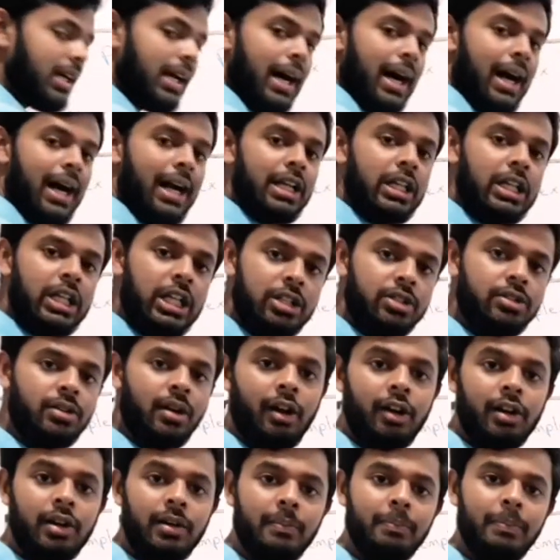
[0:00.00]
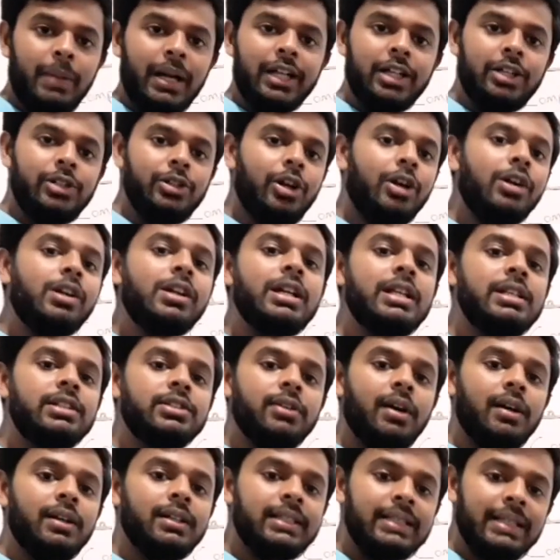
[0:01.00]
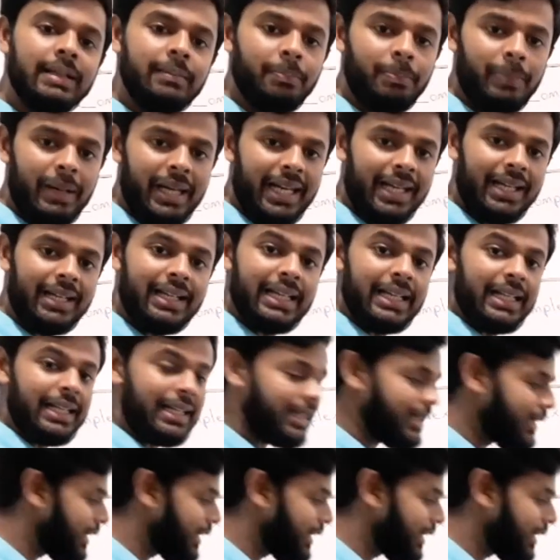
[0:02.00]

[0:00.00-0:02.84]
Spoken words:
are dissolved but not dissolved completely,